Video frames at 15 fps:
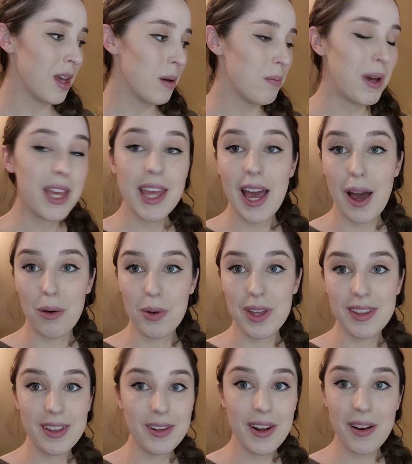But yeah, we
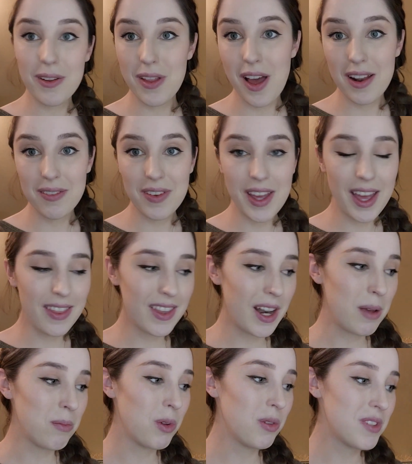cleared out a lot of it, and then
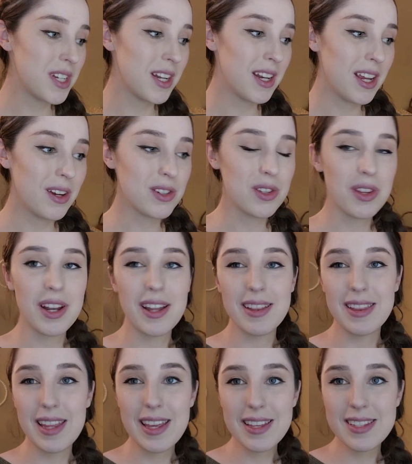I moved it in here so that
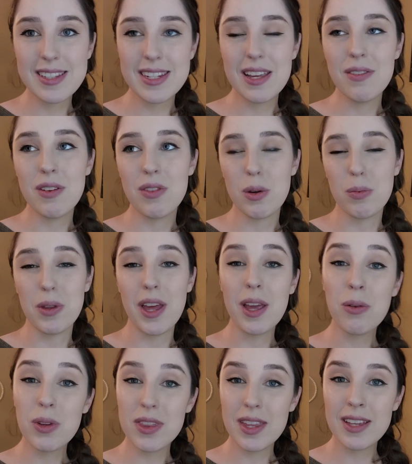at least, even if they're
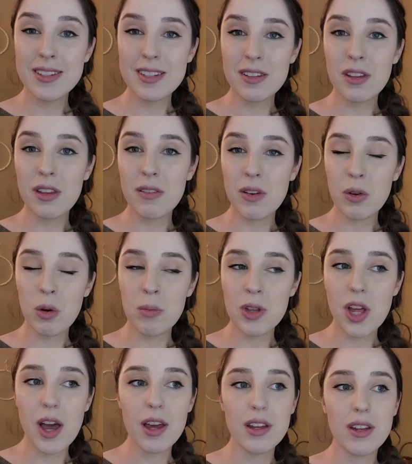playing with things in the living room a
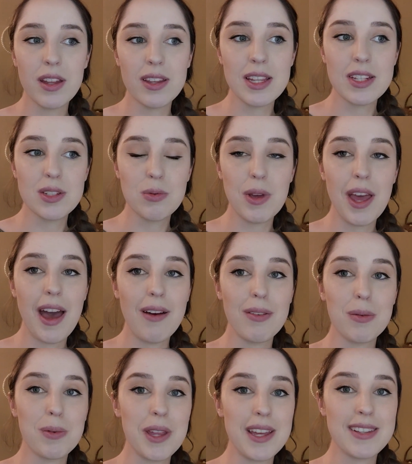lot, at least we have a
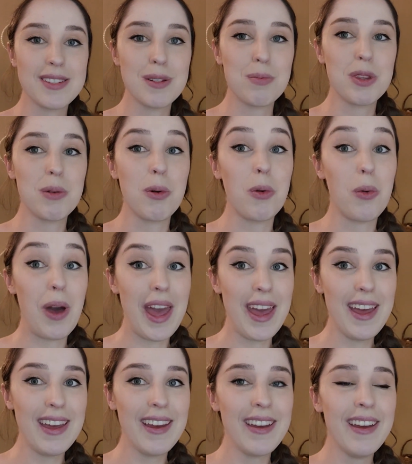place to put them
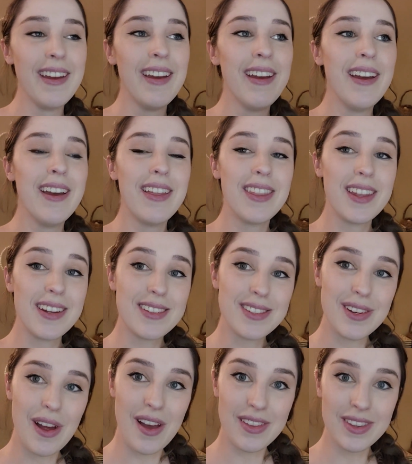away that is
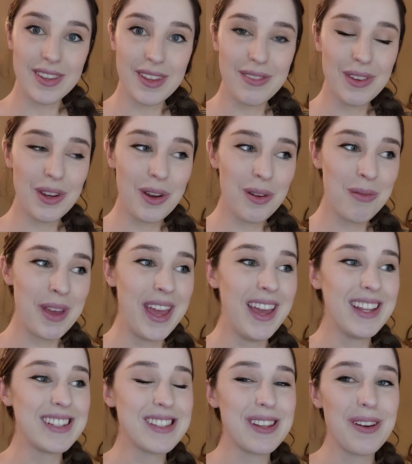not in the living room.
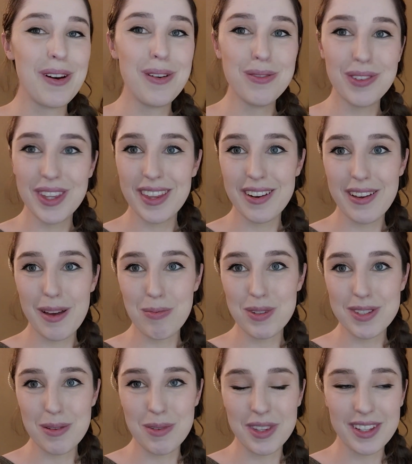And so hopefully that'll help with
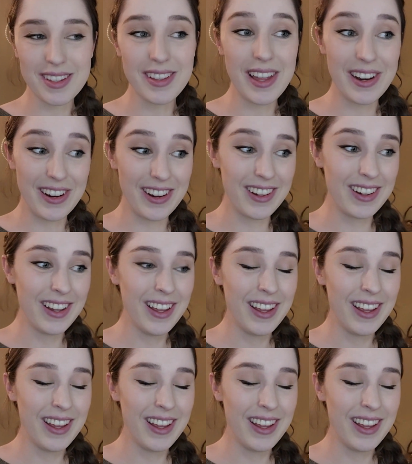some of the clutter.